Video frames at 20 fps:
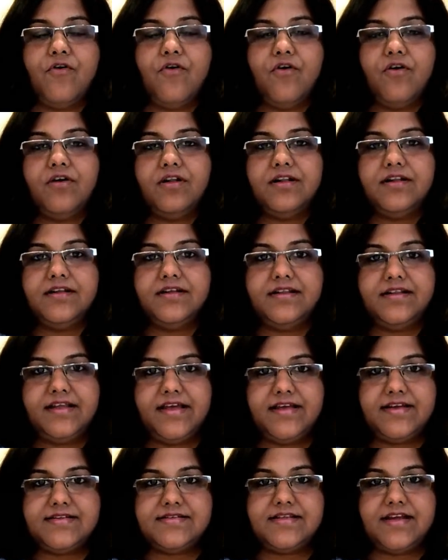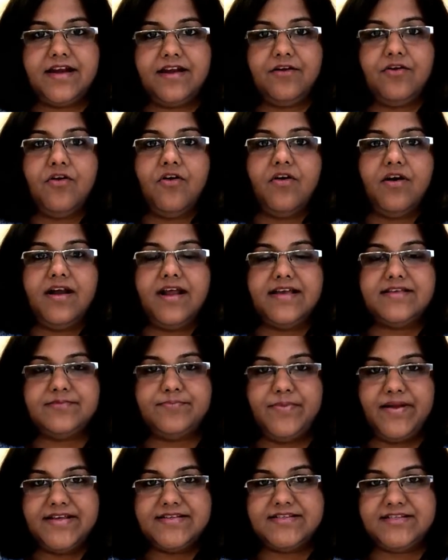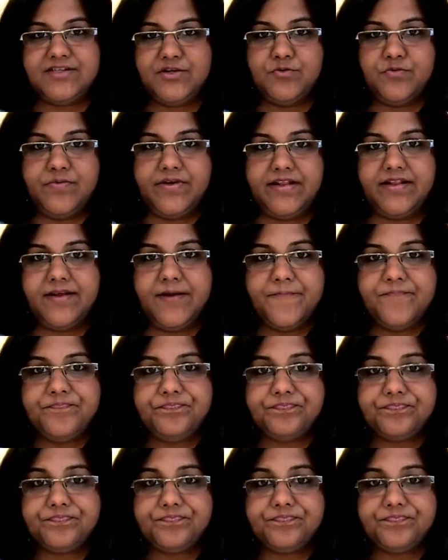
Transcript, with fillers: all the things that God has blessed you with.